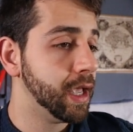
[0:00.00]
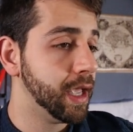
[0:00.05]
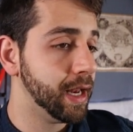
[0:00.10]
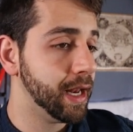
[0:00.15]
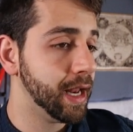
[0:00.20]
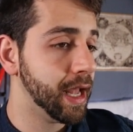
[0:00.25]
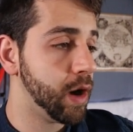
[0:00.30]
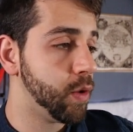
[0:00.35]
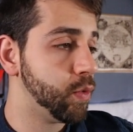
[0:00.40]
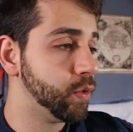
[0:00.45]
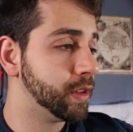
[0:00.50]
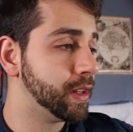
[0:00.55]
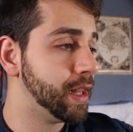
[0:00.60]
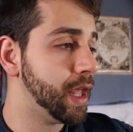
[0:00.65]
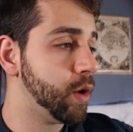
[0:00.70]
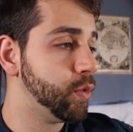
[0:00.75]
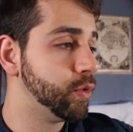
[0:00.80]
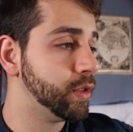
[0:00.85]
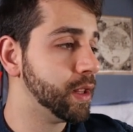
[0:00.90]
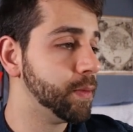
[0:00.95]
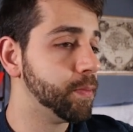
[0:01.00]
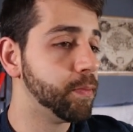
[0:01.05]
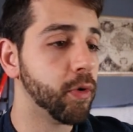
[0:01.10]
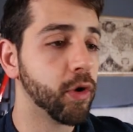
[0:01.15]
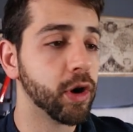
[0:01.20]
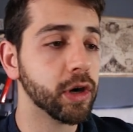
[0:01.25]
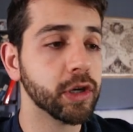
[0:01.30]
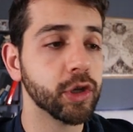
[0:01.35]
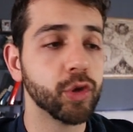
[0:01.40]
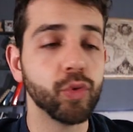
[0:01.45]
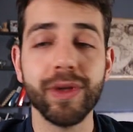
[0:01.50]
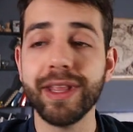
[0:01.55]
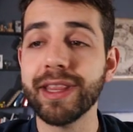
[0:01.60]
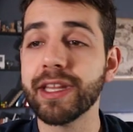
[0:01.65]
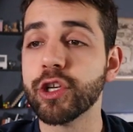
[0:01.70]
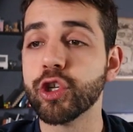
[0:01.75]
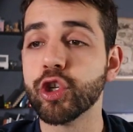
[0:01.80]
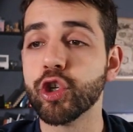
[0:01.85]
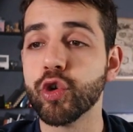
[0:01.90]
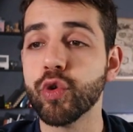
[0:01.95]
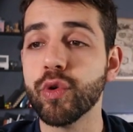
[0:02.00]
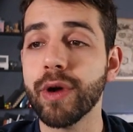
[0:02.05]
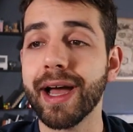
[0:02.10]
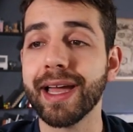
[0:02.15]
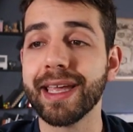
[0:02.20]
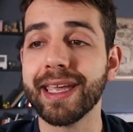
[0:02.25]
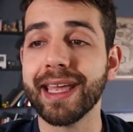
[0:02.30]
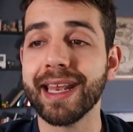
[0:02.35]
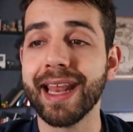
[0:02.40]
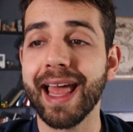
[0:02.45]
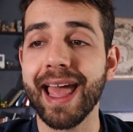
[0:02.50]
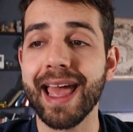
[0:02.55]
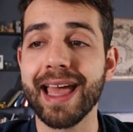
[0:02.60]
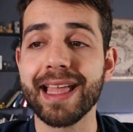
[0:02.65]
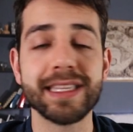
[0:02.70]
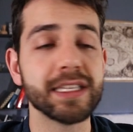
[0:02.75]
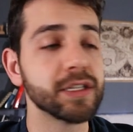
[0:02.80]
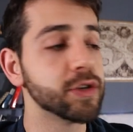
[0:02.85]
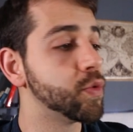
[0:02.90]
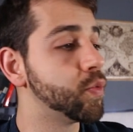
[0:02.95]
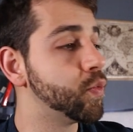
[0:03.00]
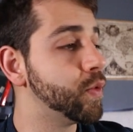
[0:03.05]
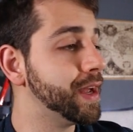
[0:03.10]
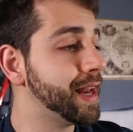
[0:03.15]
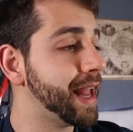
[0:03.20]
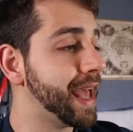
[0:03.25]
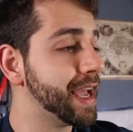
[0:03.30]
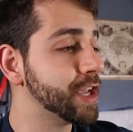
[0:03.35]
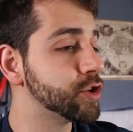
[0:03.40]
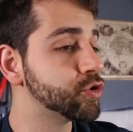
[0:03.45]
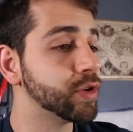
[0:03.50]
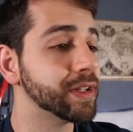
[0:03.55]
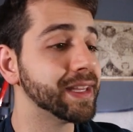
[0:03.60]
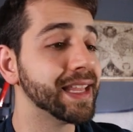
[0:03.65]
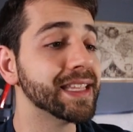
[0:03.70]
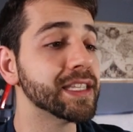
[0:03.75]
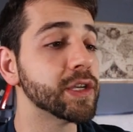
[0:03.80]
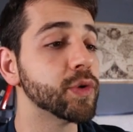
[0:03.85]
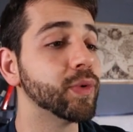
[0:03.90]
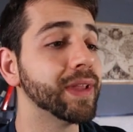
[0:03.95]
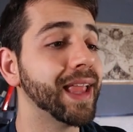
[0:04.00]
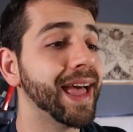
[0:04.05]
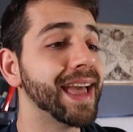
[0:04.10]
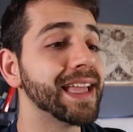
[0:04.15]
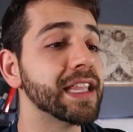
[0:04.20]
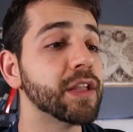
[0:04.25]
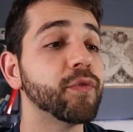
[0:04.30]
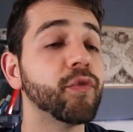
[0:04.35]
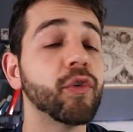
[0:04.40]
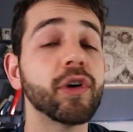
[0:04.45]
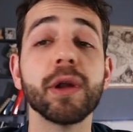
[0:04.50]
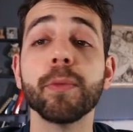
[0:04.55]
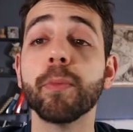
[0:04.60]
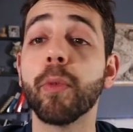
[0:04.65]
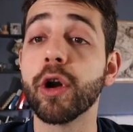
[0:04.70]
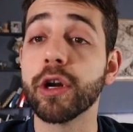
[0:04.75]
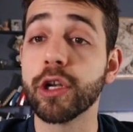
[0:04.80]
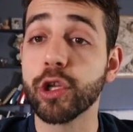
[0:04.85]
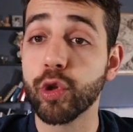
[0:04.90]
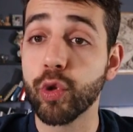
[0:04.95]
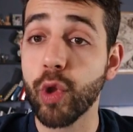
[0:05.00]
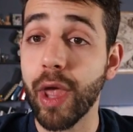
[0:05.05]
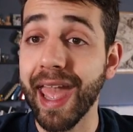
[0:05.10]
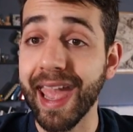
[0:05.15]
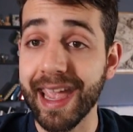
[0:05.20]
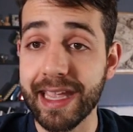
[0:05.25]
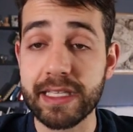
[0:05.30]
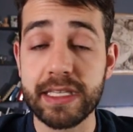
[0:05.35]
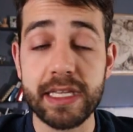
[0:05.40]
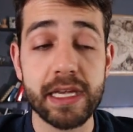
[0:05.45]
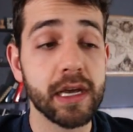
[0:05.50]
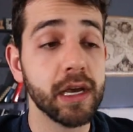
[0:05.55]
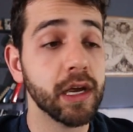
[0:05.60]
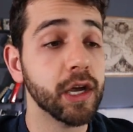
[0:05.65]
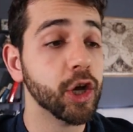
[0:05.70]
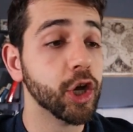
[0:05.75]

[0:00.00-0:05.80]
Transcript: And now down the port 22, I can add 1 extra that I will add for the port 8.